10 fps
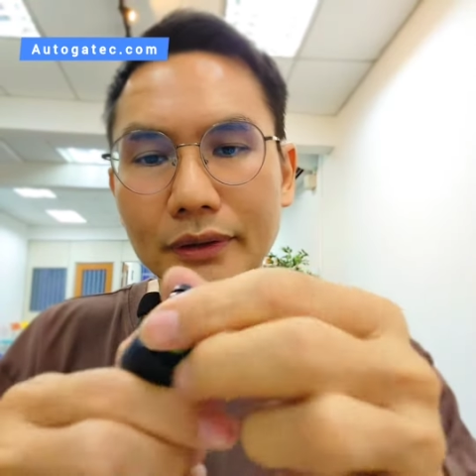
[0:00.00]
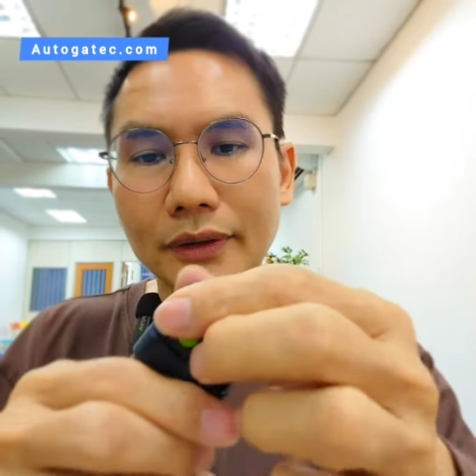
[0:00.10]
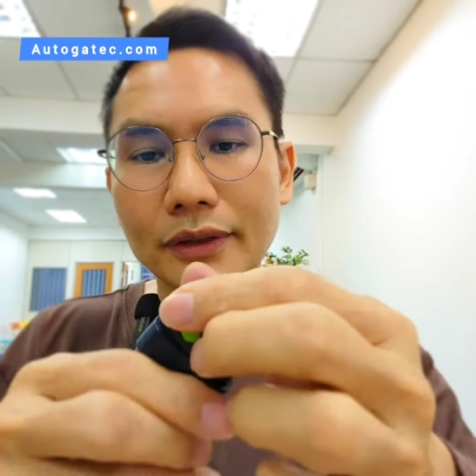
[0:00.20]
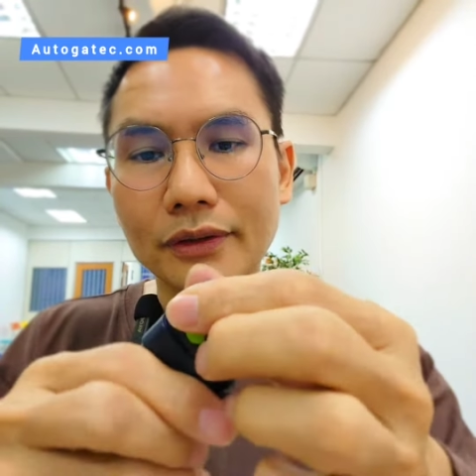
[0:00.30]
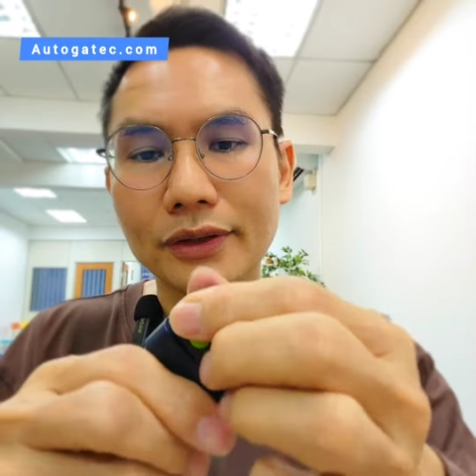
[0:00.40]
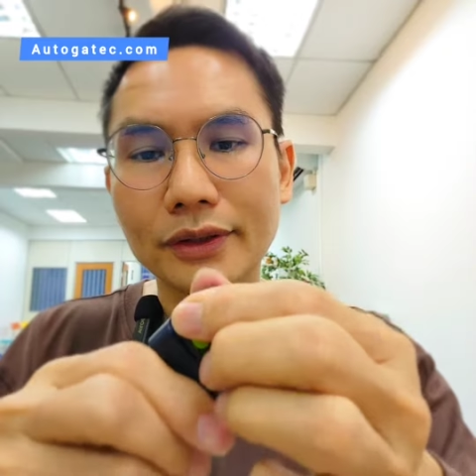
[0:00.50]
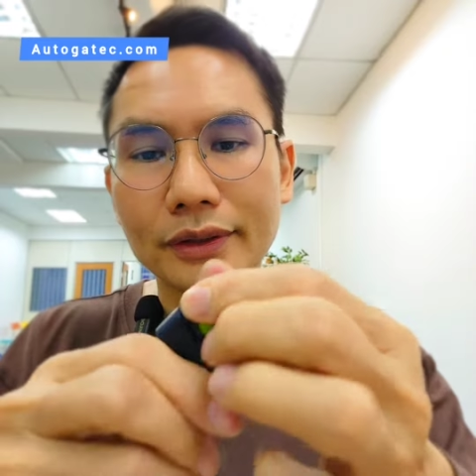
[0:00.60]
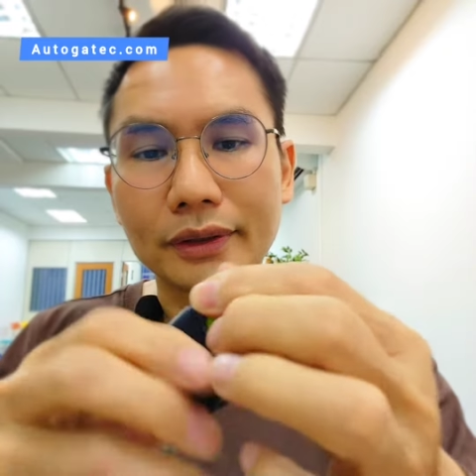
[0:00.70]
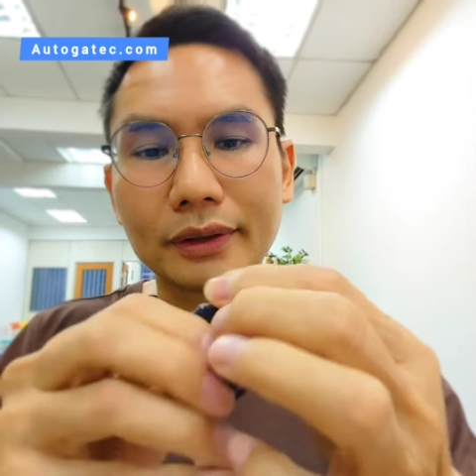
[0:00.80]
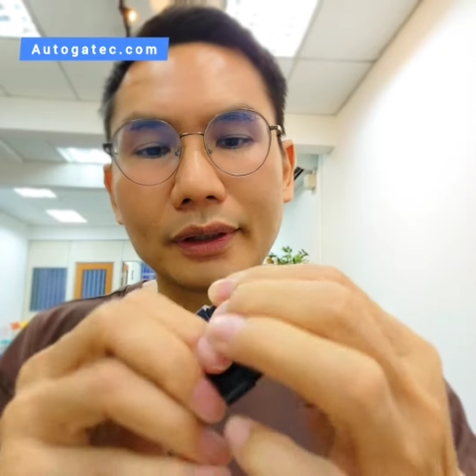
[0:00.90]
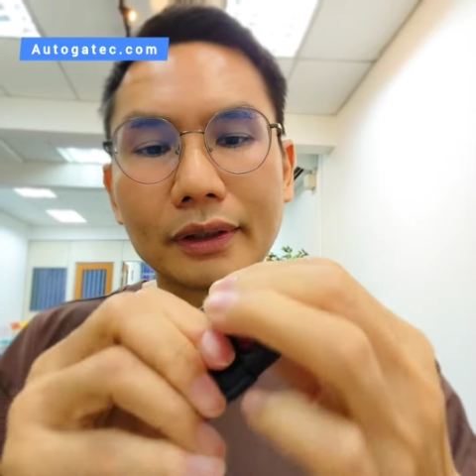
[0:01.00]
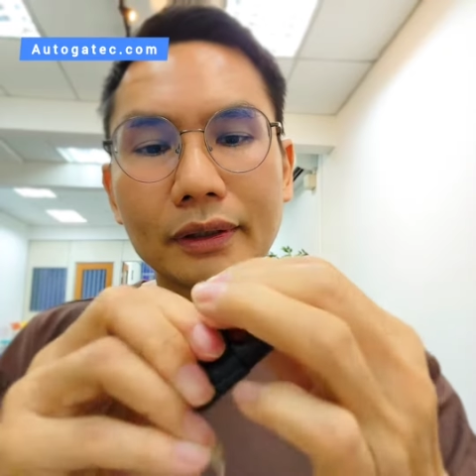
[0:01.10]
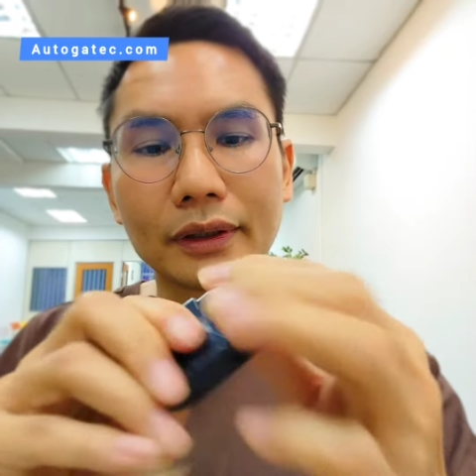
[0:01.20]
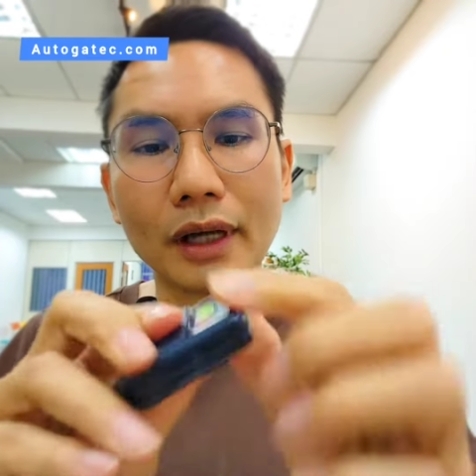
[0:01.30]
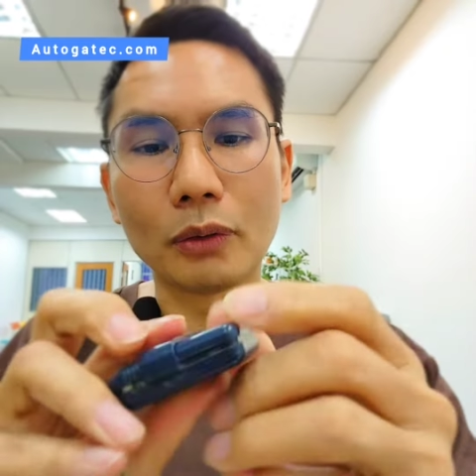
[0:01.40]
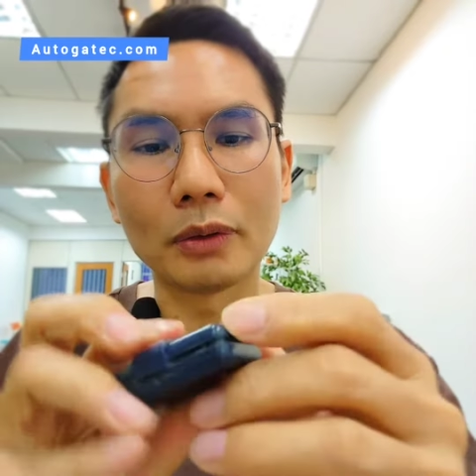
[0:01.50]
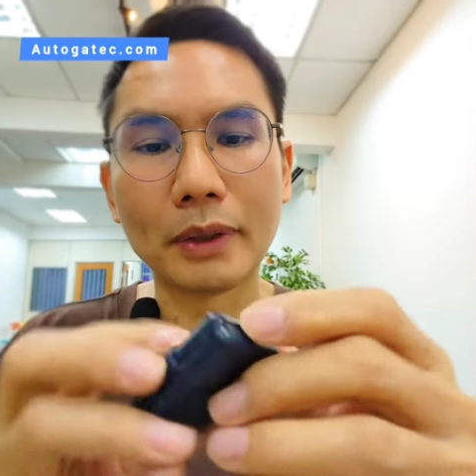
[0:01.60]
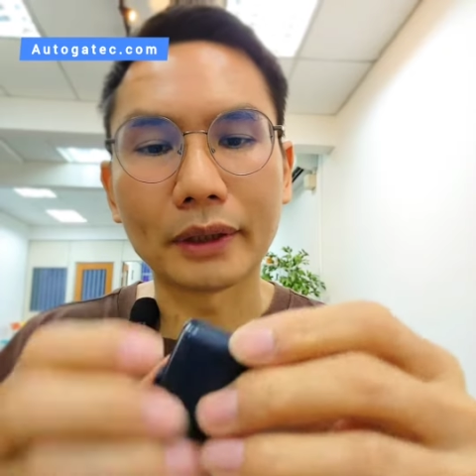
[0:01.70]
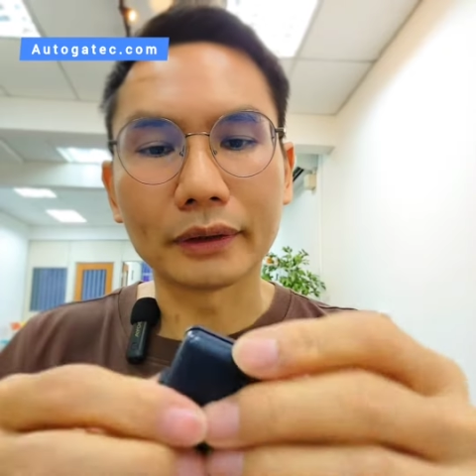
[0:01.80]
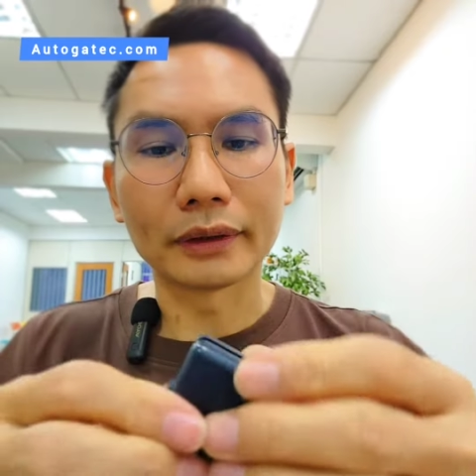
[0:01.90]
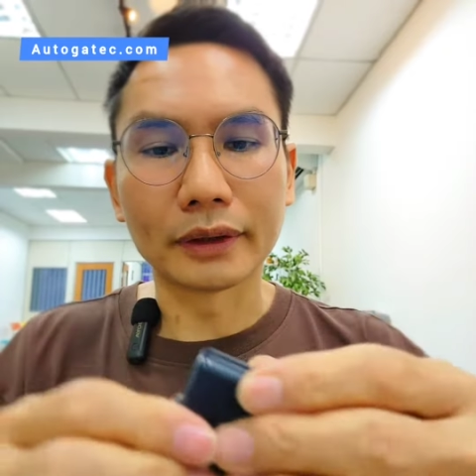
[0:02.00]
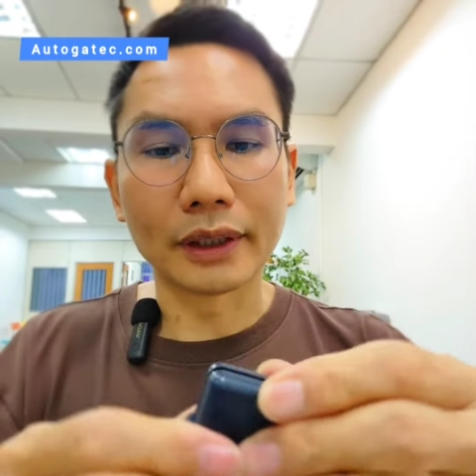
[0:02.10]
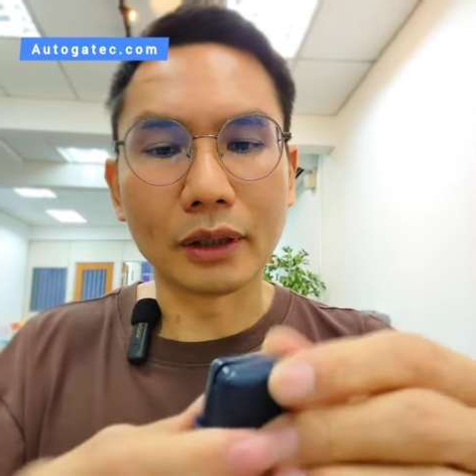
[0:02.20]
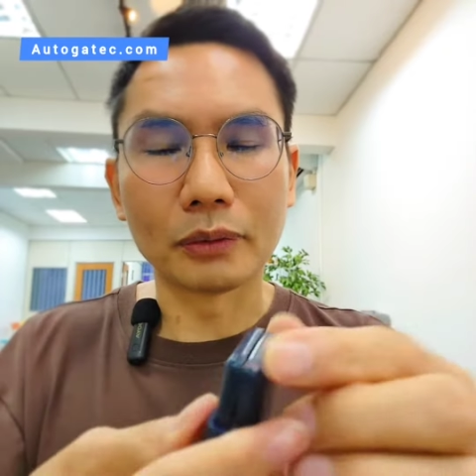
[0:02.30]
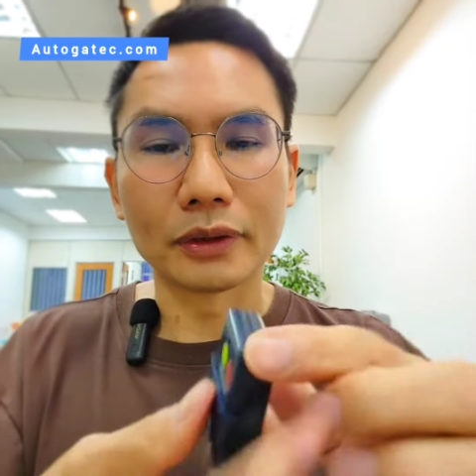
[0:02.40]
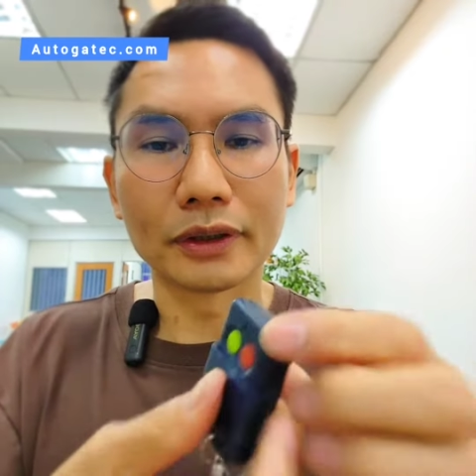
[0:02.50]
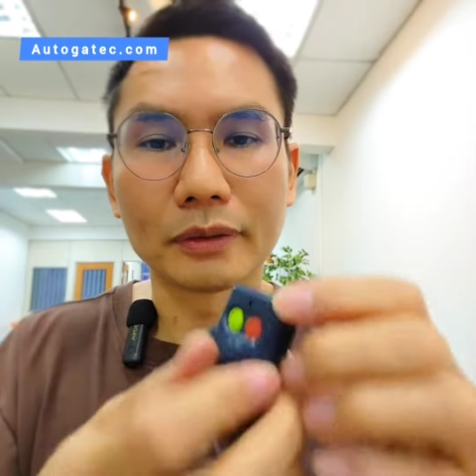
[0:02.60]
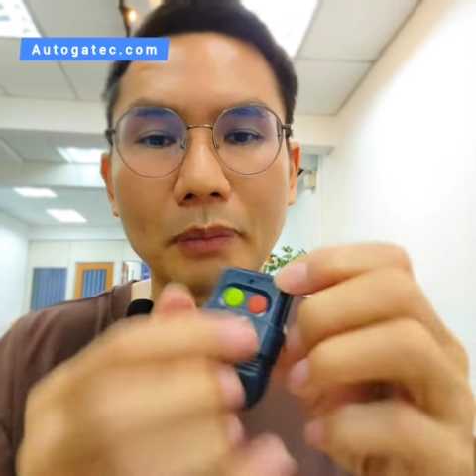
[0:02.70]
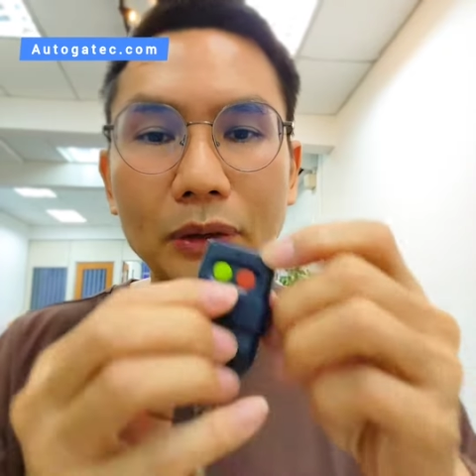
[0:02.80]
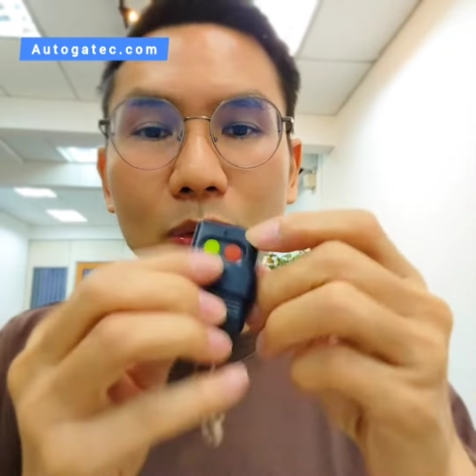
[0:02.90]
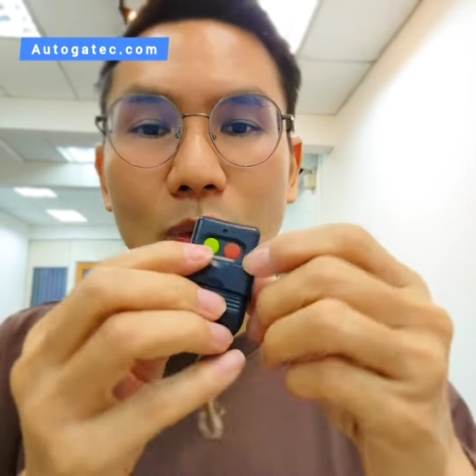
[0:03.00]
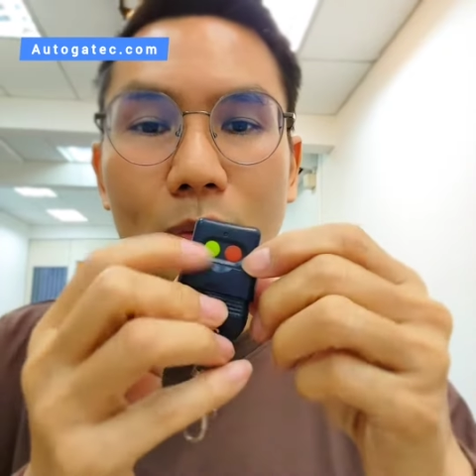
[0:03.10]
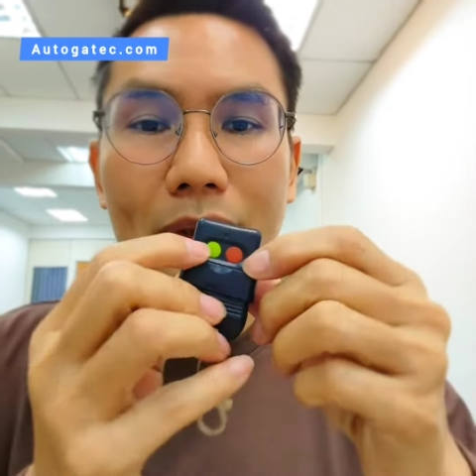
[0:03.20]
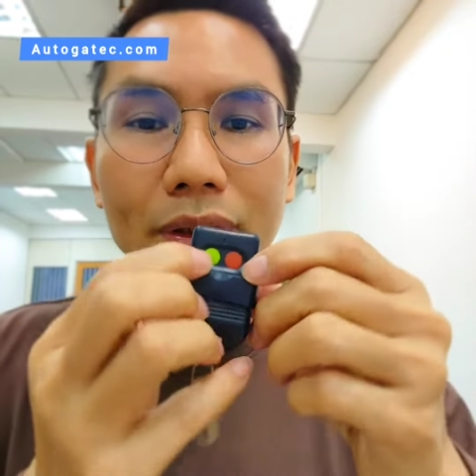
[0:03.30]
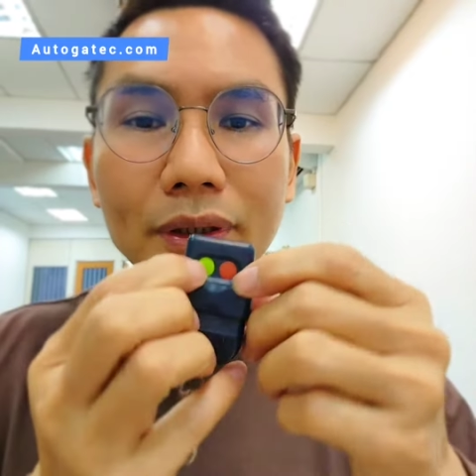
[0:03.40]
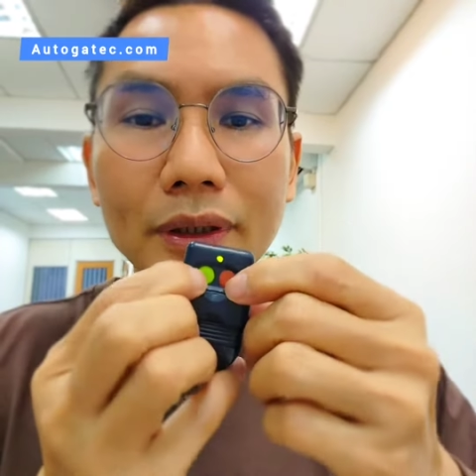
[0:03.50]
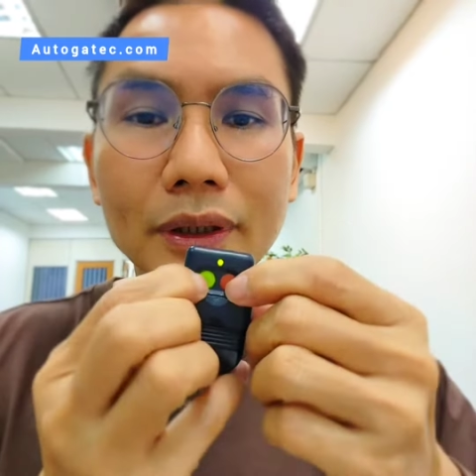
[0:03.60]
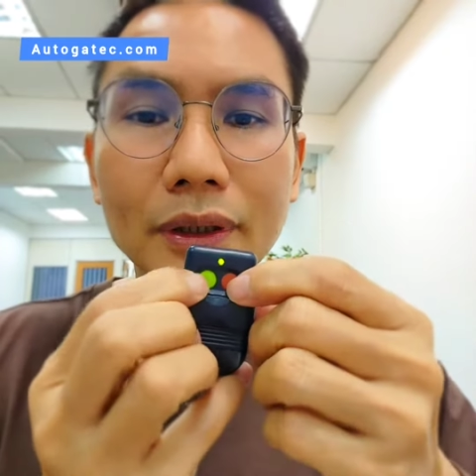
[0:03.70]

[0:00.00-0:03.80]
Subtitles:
then you just cover back the cover, back to normal.